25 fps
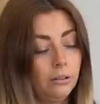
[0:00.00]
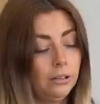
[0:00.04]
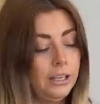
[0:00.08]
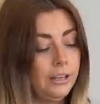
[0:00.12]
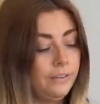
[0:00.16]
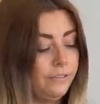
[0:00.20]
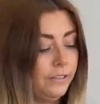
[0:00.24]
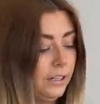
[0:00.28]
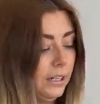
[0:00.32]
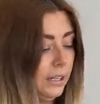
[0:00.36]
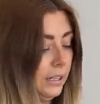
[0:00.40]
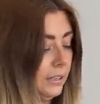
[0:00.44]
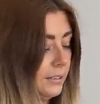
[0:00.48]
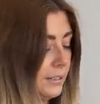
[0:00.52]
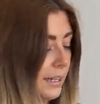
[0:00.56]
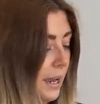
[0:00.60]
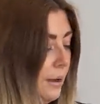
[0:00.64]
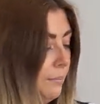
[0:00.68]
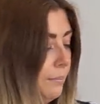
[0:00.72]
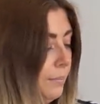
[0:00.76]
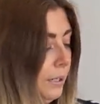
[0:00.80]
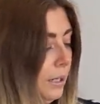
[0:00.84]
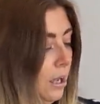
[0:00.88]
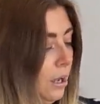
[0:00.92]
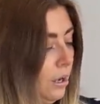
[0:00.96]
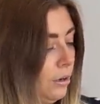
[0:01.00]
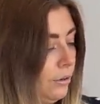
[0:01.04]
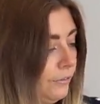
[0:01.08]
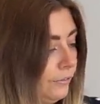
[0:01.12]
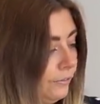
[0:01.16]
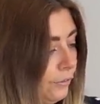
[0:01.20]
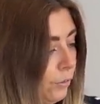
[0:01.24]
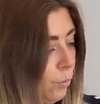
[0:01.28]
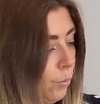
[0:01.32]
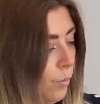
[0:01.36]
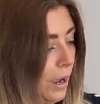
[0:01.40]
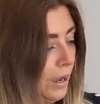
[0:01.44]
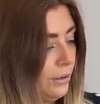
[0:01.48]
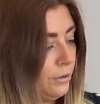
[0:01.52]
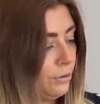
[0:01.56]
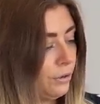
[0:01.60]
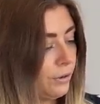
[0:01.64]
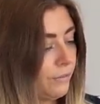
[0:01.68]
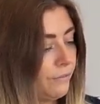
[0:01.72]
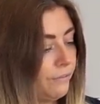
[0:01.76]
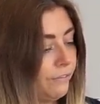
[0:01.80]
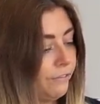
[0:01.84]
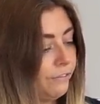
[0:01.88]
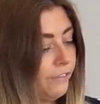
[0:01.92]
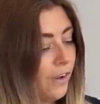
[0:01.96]
leave a link down below for where you
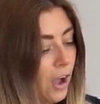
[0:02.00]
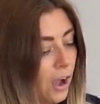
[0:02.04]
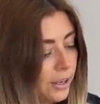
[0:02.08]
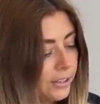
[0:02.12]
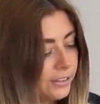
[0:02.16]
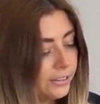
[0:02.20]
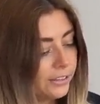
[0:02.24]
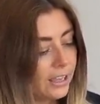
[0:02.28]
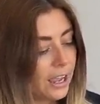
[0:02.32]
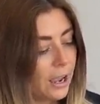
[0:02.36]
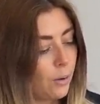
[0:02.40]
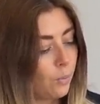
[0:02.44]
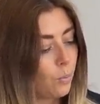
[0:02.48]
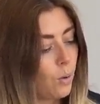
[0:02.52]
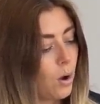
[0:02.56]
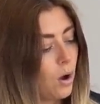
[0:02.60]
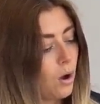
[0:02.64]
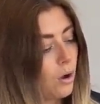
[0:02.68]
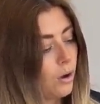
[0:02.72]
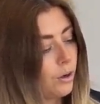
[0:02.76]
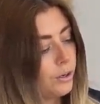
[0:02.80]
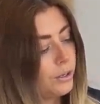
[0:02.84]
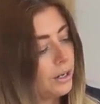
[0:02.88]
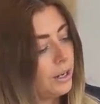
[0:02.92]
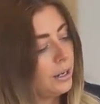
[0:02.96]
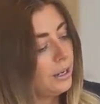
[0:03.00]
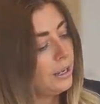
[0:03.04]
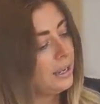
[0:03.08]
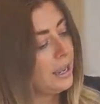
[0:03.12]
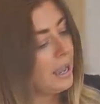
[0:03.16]
can find that one.